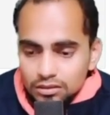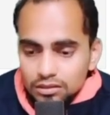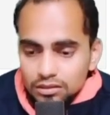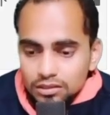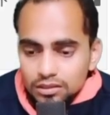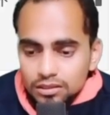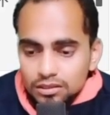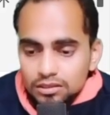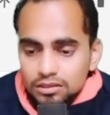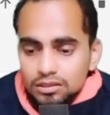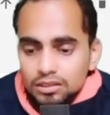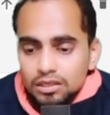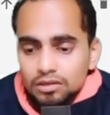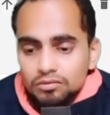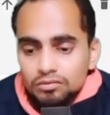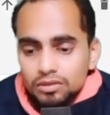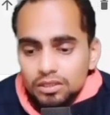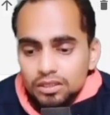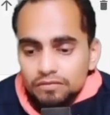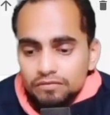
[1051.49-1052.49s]
it is
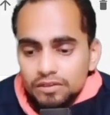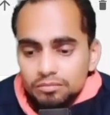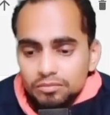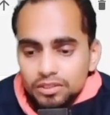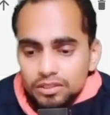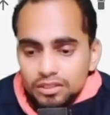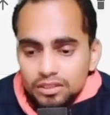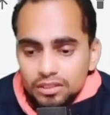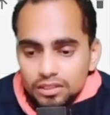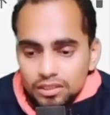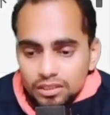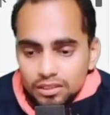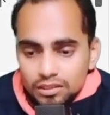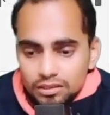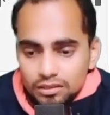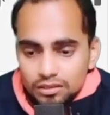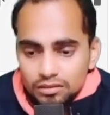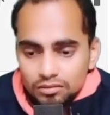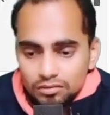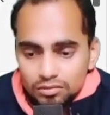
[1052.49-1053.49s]
now giving me the error.
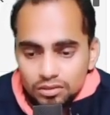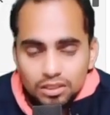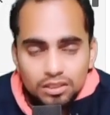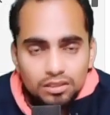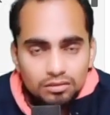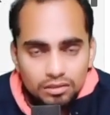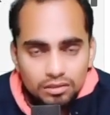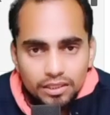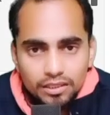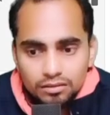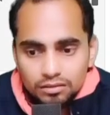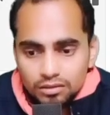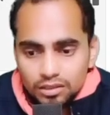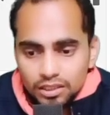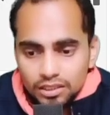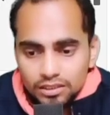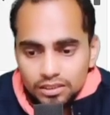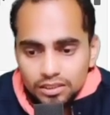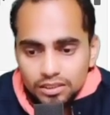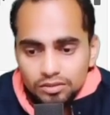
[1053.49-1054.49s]
Okay, like
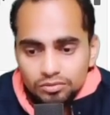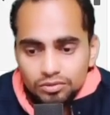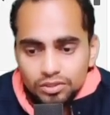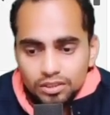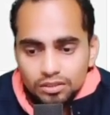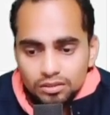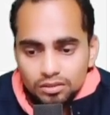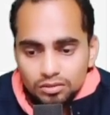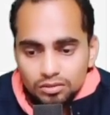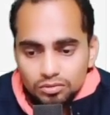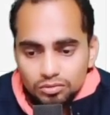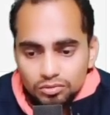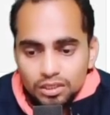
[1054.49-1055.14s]
executing the code.